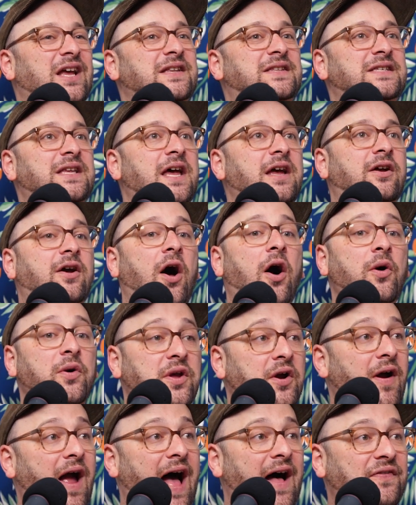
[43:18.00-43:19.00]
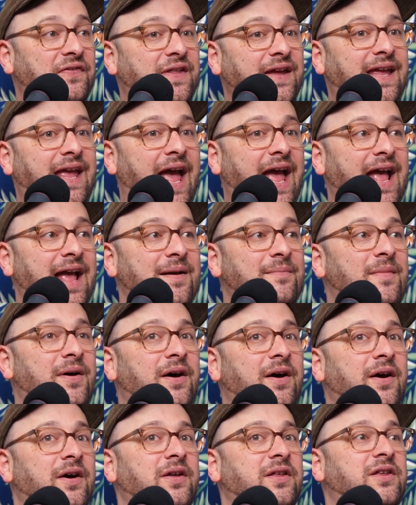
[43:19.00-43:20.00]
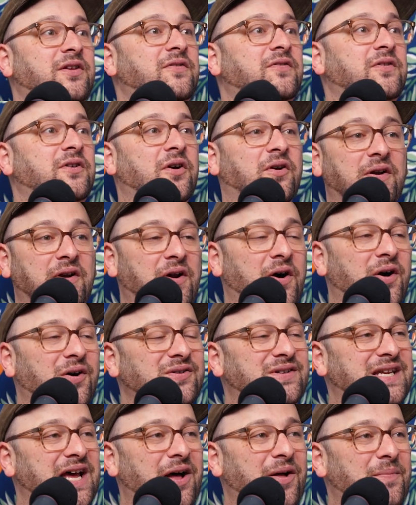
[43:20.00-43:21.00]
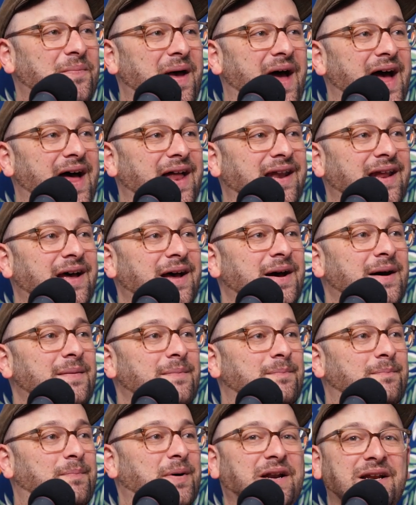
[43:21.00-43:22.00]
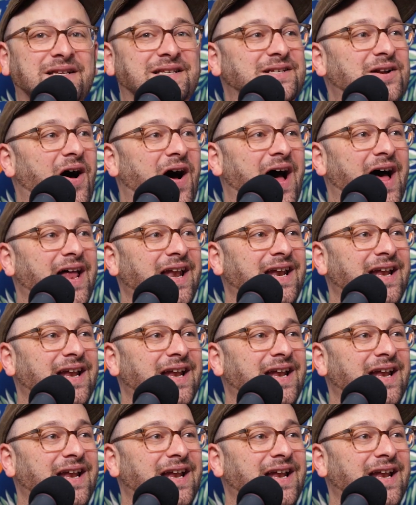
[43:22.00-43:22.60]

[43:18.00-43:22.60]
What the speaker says: It's like, oh, you're at the game, you're in a hotel bed, but it's not.